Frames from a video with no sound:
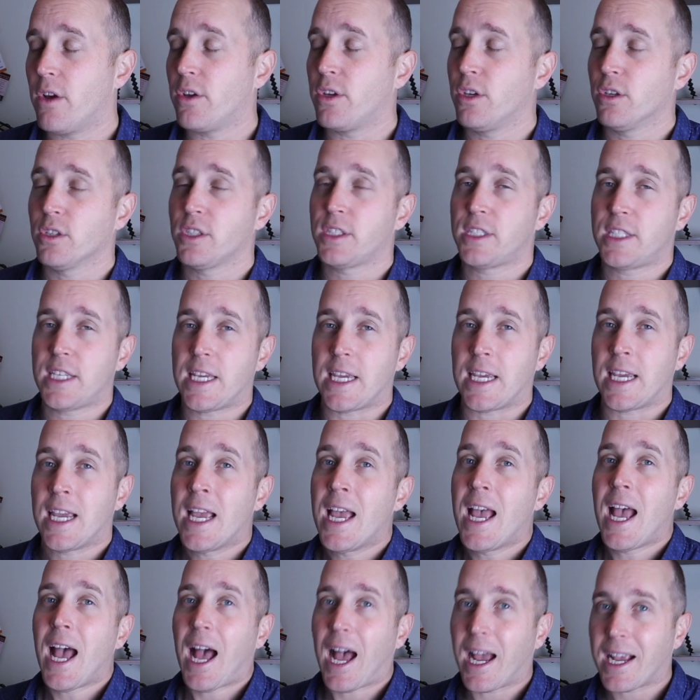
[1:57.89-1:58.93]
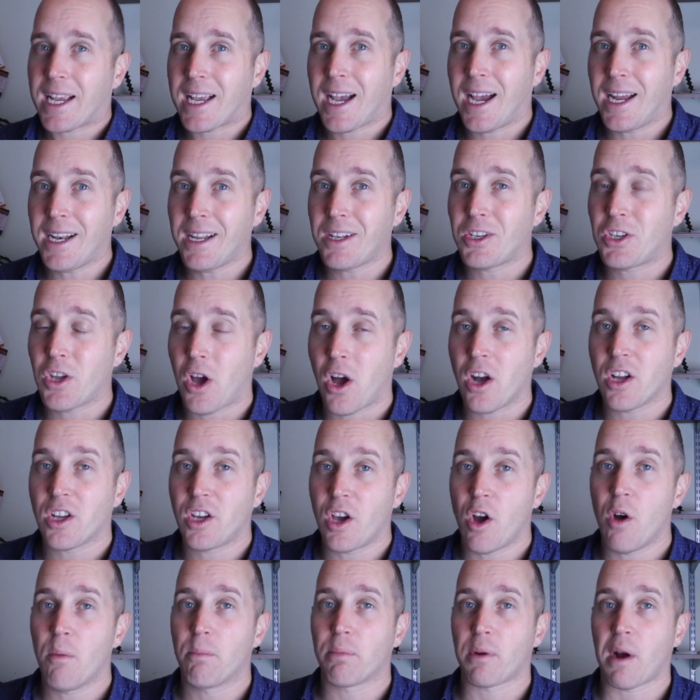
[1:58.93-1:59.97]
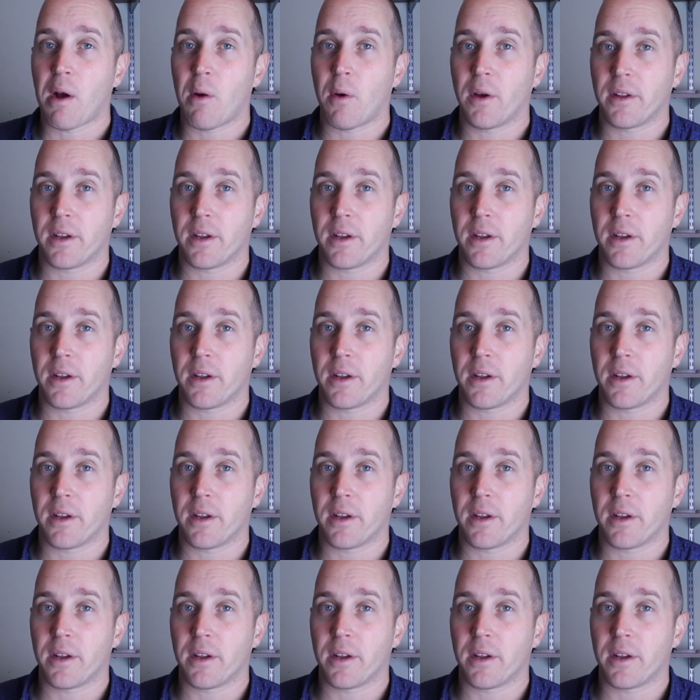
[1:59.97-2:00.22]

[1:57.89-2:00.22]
you'll see I kind of dogged GoPro